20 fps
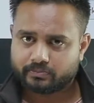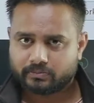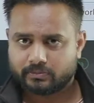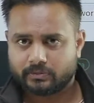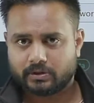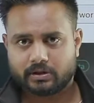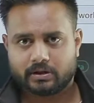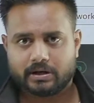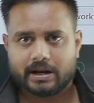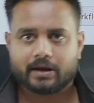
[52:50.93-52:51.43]

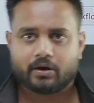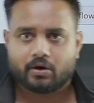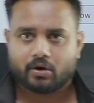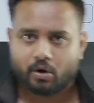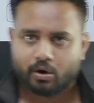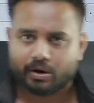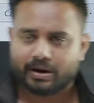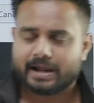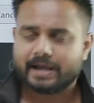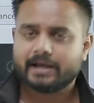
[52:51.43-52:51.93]
like
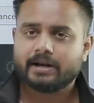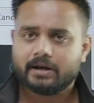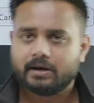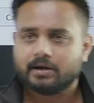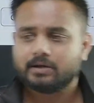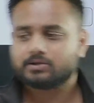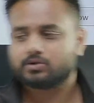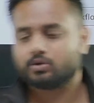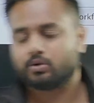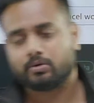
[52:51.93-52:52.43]
online,
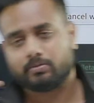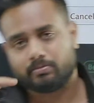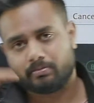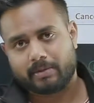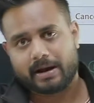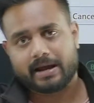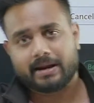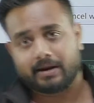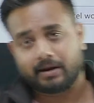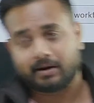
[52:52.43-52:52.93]
so
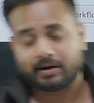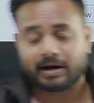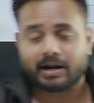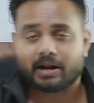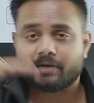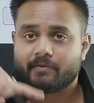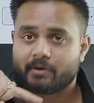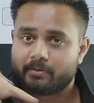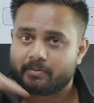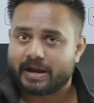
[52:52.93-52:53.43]
my runner
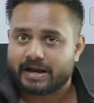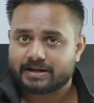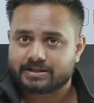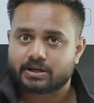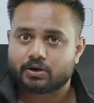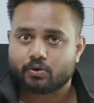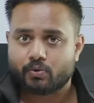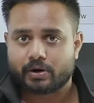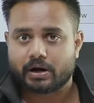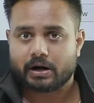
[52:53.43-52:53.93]
will be
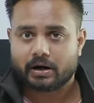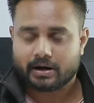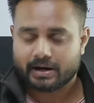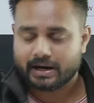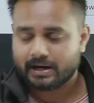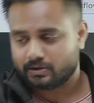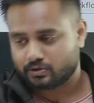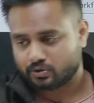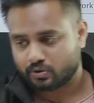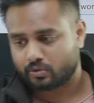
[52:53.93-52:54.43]
executed,
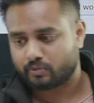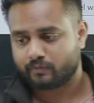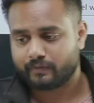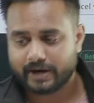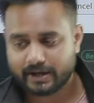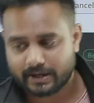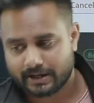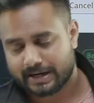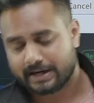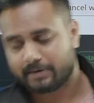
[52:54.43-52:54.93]
right? So
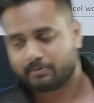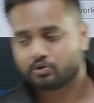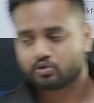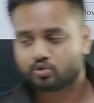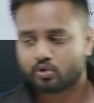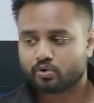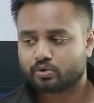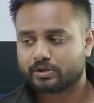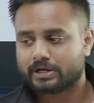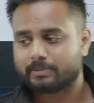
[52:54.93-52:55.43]
wait, let me show
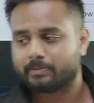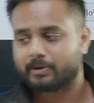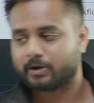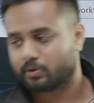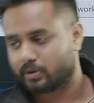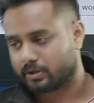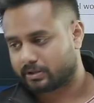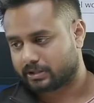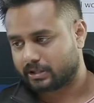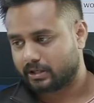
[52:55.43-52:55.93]
you that
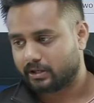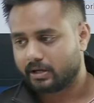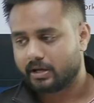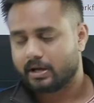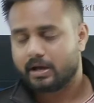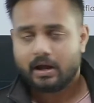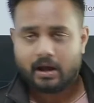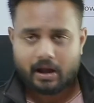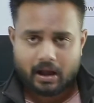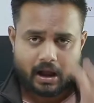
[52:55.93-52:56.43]
particular thing,
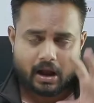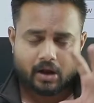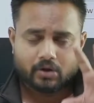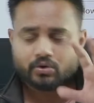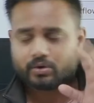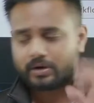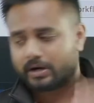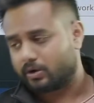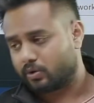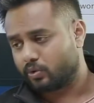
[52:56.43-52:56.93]
how you
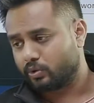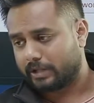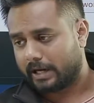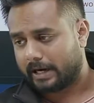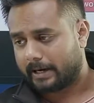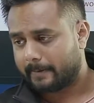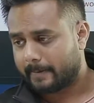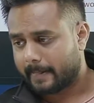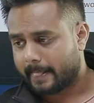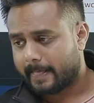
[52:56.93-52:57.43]
can do that.
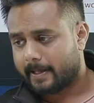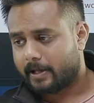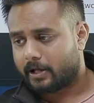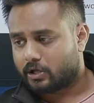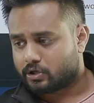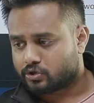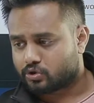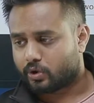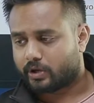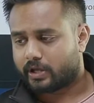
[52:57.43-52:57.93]

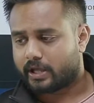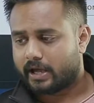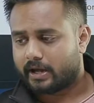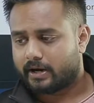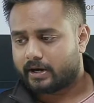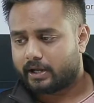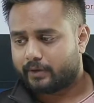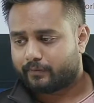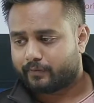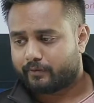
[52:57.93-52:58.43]
So here
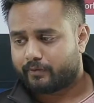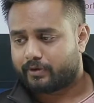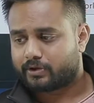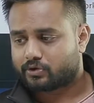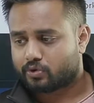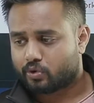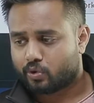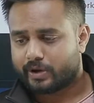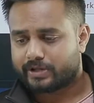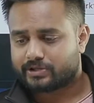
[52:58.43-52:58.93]
if you will
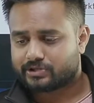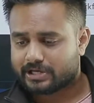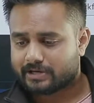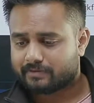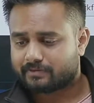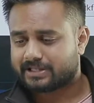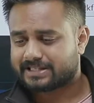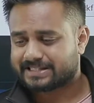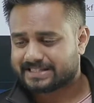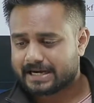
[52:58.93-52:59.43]
go and check with
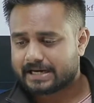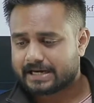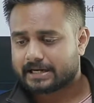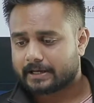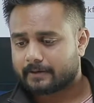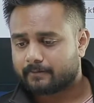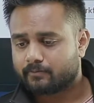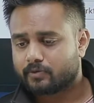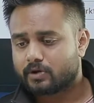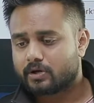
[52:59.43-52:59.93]
the
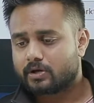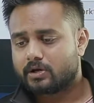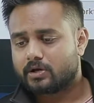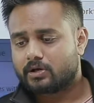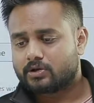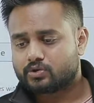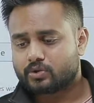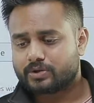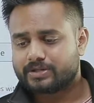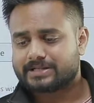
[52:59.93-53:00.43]
setting,
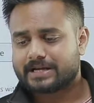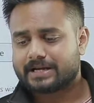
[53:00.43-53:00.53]
so inside the